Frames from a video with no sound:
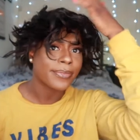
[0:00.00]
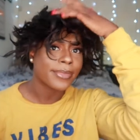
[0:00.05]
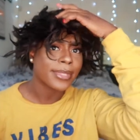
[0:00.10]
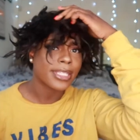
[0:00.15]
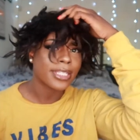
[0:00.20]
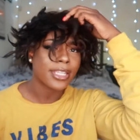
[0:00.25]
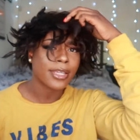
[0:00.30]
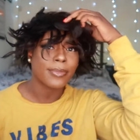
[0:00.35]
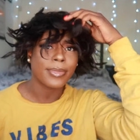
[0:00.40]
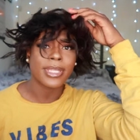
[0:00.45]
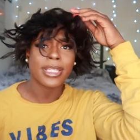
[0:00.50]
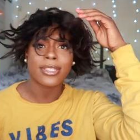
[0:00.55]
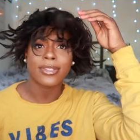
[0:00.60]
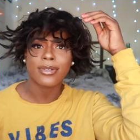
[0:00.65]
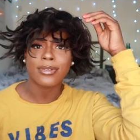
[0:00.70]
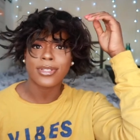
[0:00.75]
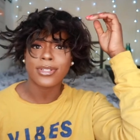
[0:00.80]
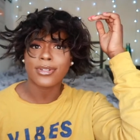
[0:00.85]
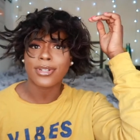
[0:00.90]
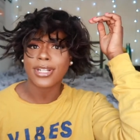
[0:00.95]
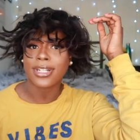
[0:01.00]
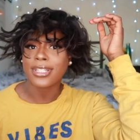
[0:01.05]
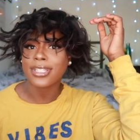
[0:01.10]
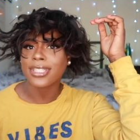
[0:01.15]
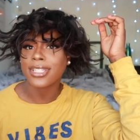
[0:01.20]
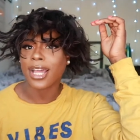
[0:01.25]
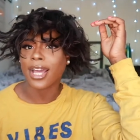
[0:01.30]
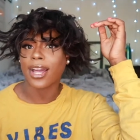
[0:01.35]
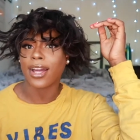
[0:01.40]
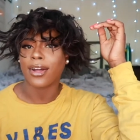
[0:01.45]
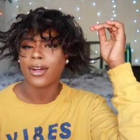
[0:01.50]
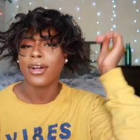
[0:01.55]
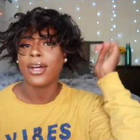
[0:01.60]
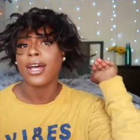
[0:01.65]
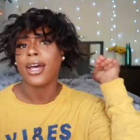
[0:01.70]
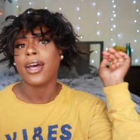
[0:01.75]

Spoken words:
this could be its own little hairstyle.